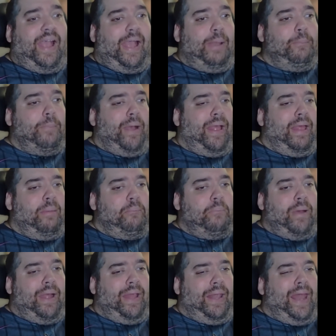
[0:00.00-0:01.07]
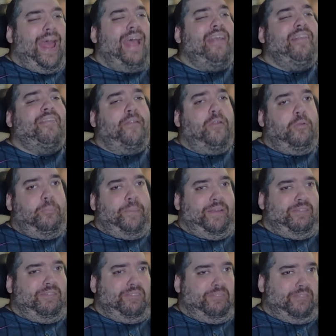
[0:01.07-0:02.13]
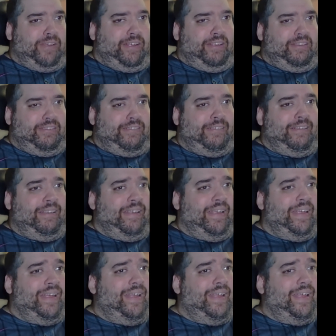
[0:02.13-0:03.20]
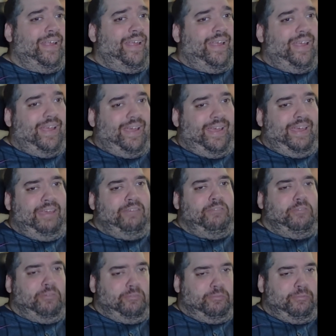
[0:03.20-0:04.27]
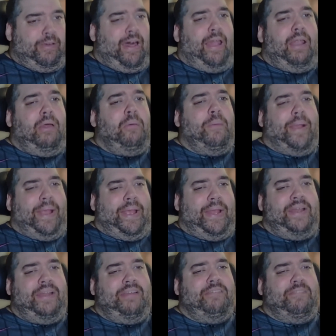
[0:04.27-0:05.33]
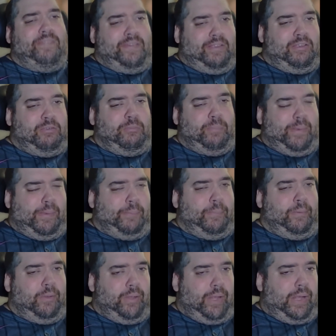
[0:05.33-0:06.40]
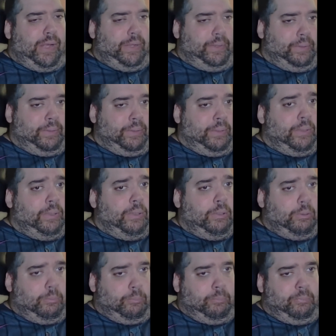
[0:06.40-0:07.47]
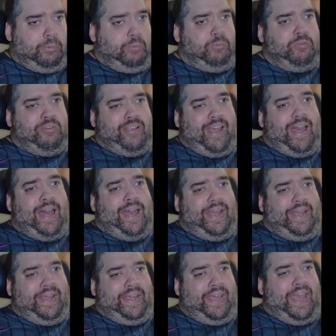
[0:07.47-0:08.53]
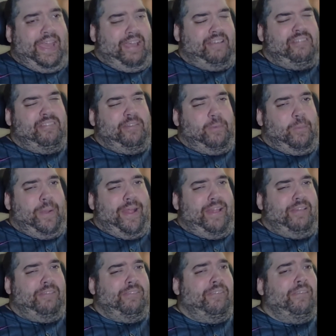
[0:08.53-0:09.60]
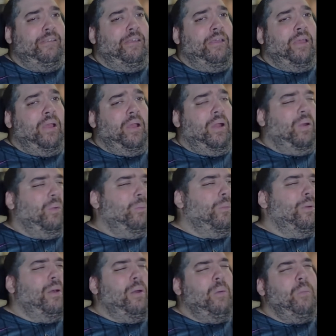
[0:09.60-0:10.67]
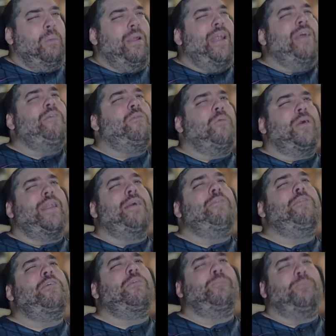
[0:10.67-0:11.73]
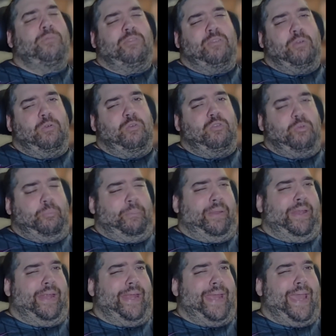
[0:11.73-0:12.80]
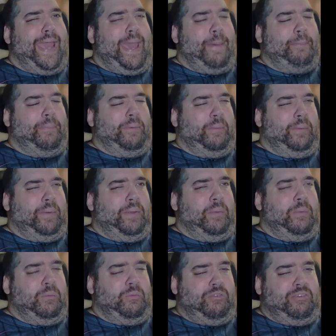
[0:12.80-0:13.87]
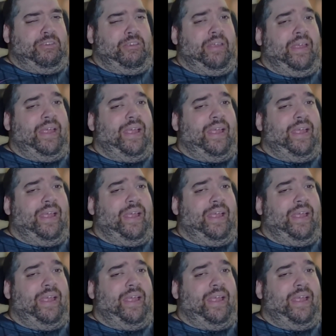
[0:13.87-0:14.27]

and my last little bit of advice: if you follow any of these people on Blue Sky, X, Threads, whatever social media app you use,